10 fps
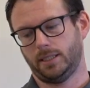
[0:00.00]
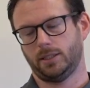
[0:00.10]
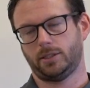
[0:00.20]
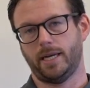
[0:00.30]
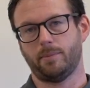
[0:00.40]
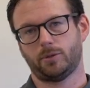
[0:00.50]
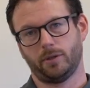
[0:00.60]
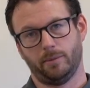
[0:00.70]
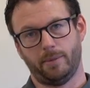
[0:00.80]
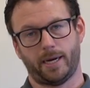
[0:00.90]
step, so
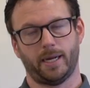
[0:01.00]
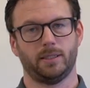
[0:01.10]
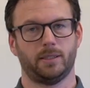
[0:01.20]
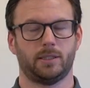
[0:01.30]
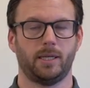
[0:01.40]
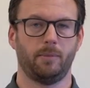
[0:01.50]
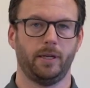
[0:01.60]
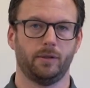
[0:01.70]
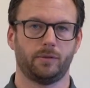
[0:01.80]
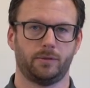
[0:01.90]
the back-end
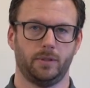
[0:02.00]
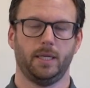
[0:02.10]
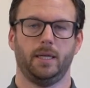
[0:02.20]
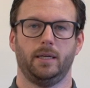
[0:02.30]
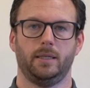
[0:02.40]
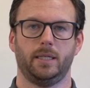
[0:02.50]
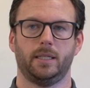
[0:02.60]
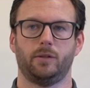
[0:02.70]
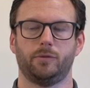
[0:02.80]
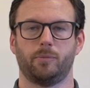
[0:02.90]
assembly of
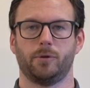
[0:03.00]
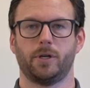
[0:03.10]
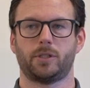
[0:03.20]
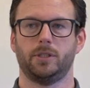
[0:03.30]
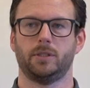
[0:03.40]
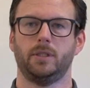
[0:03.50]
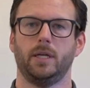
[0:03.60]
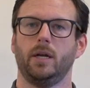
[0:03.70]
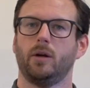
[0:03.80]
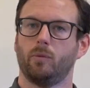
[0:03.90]
the production,
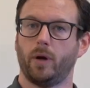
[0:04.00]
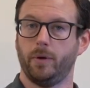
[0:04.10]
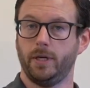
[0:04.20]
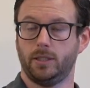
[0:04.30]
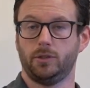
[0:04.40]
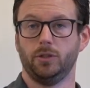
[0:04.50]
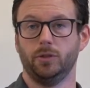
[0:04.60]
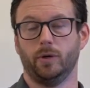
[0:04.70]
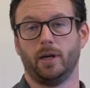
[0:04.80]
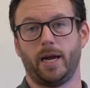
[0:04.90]
where we needed to
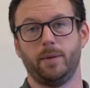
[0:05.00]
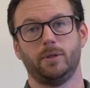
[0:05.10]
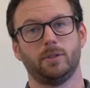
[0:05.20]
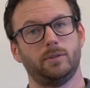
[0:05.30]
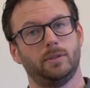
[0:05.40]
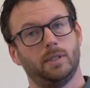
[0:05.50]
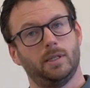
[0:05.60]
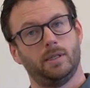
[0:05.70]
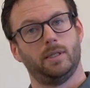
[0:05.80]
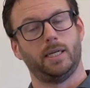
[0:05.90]
do alignment,
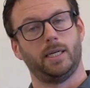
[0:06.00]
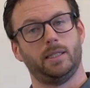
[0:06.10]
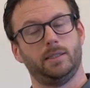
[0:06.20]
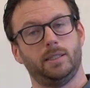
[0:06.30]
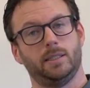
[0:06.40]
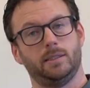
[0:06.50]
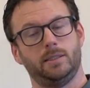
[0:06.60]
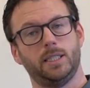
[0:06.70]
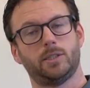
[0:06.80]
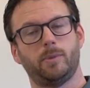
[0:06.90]
the
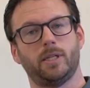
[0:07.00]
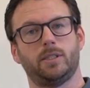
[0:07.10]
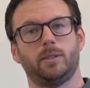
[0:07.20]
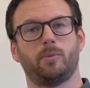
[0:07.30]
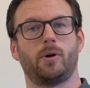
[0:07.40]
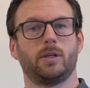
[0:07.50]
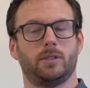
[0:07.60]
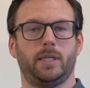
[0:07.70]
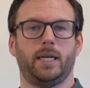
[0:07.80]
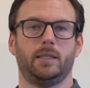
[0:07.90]
dispensing part
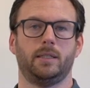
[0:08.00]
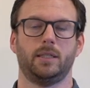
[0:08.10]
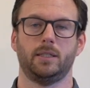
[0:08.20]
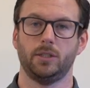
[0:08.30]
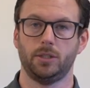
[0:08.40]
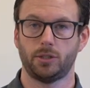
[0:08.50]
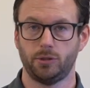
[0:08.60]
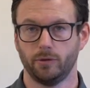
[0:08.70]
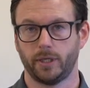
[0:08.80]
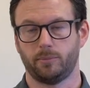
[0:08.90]
and the
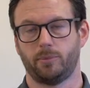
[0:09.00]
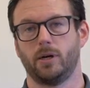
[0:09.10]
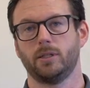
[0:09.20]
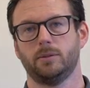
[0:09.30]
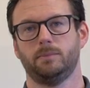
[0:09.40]
queuing part.